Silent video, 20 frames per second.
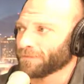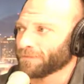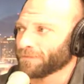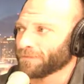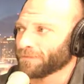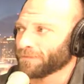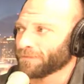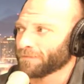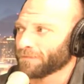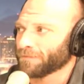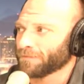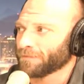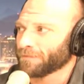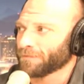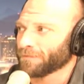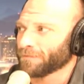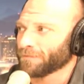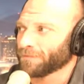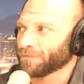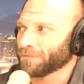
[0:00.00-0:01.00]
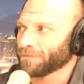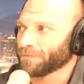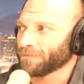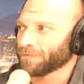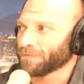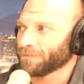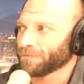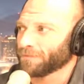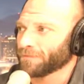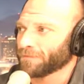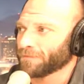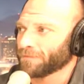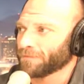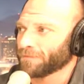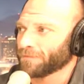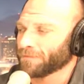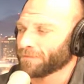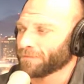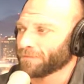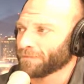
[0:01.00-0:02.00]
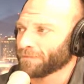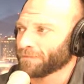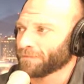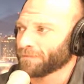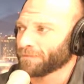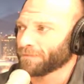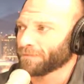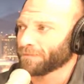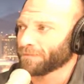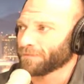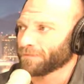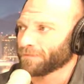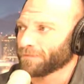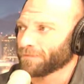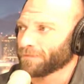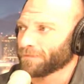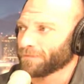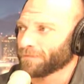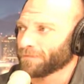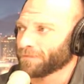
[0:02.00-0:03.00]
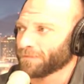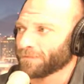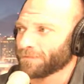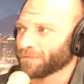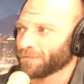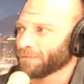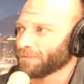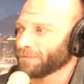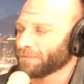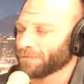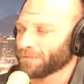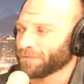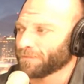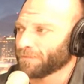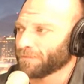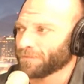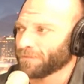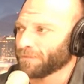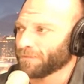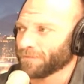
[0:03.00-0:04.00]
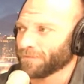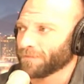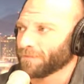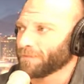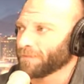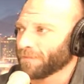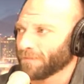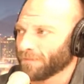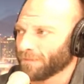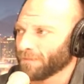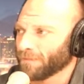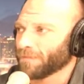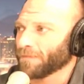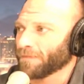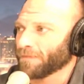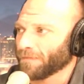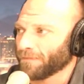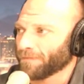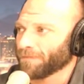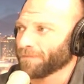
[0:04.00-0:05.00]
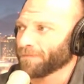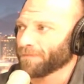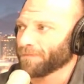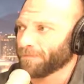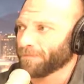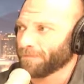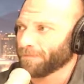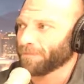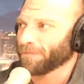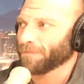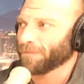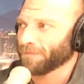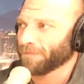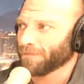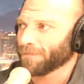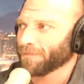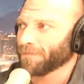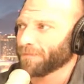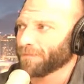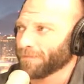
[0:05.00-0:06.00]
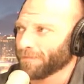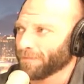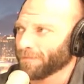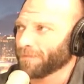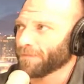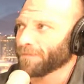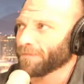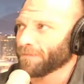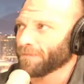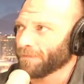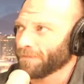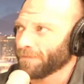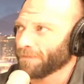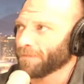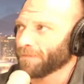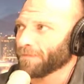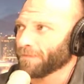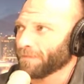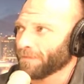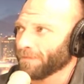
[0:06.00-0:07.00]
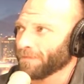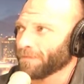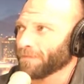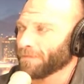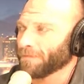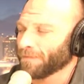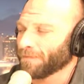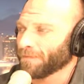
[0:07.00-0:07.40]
No words are spoken by the person on screen.